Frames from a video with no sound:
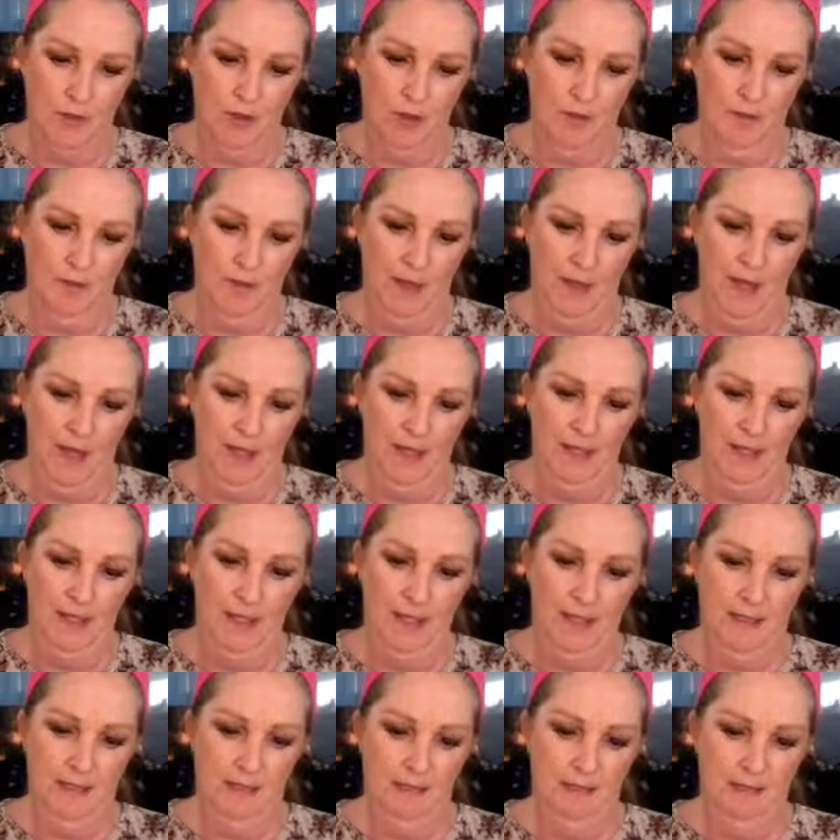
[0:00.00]
of
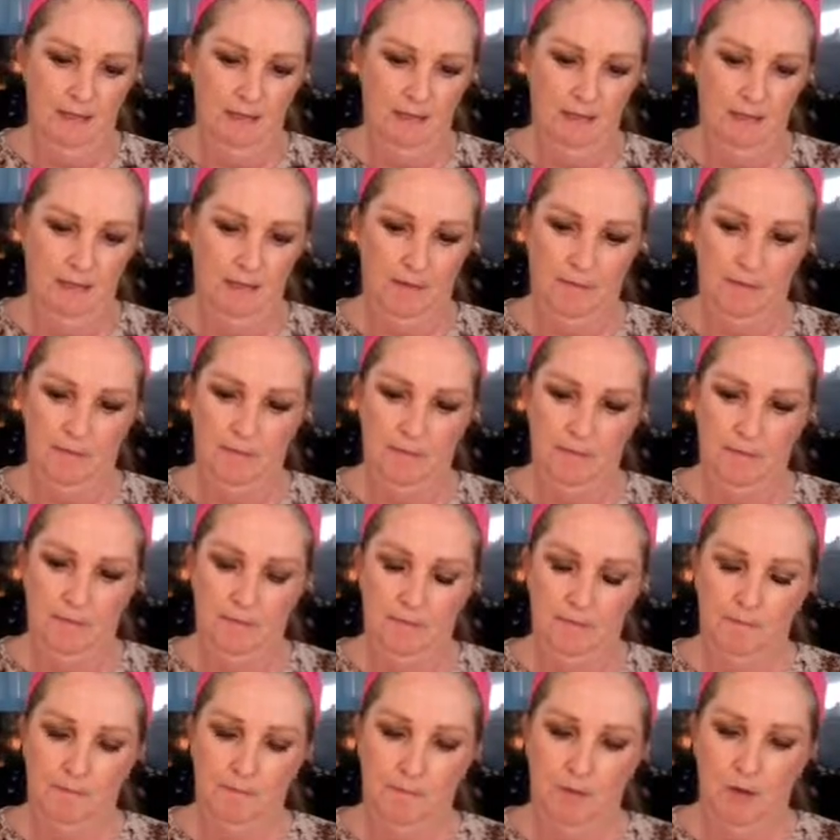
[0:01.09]
these
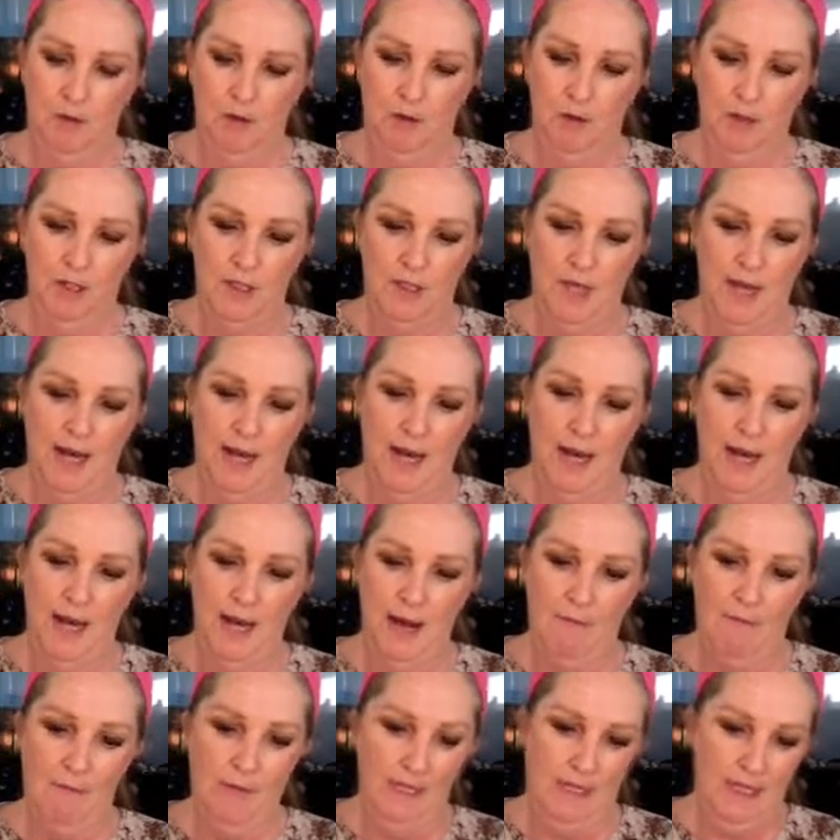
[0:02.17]
because they are
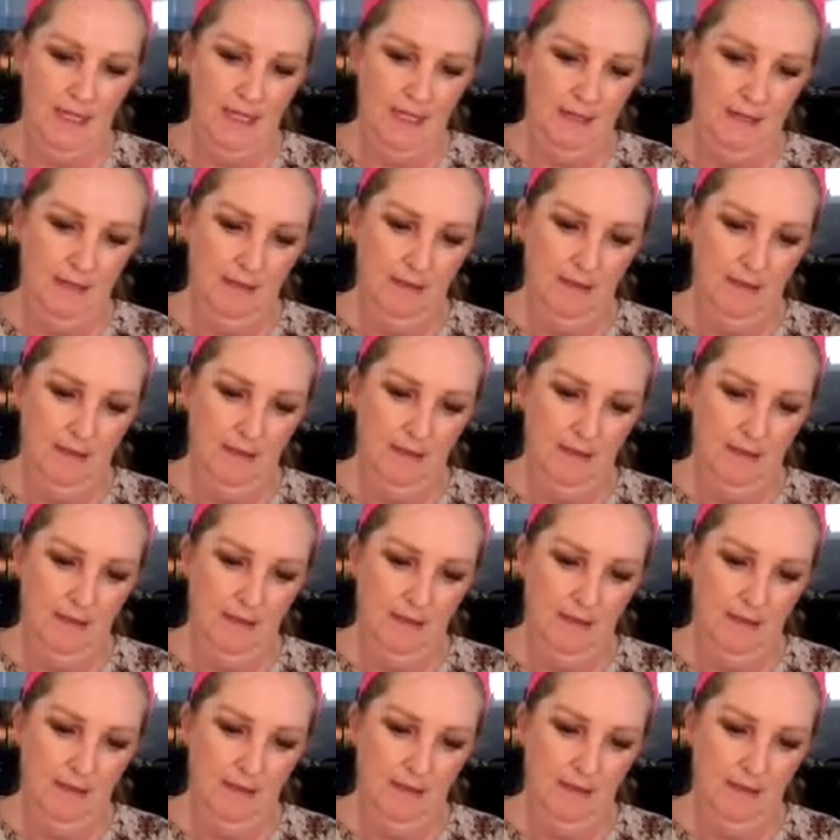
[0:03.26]
lovely.